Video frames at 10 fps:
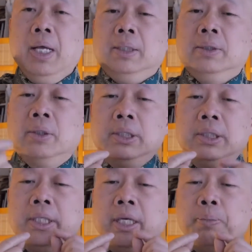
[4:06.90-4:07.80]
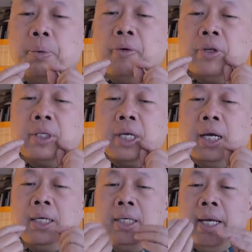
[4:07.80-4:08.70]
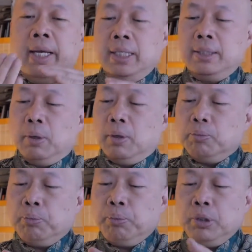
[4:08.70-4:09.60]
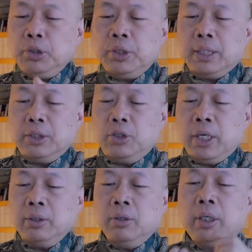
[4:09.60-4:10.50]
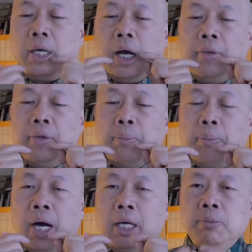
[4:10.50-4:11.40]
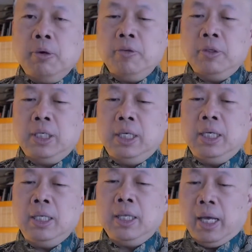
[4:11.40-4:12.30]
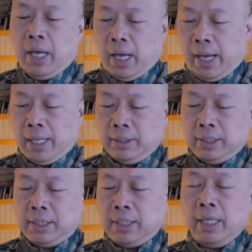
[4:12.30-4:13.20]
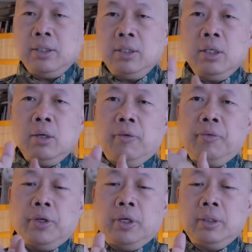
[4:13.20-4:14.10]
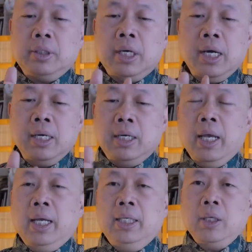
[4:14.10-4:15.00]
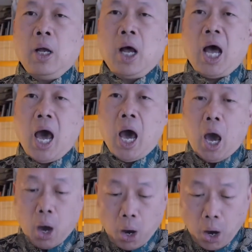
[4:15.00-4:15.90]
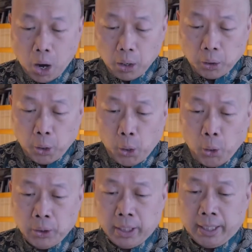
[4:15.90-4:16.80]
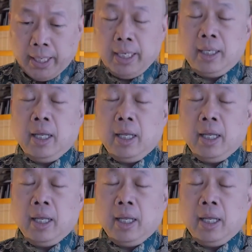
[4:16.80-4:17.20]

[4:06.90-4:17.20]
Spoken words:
so the tip of your tongue is pushing gently on the bottom of your teeth, and the center of the tongue is curling in.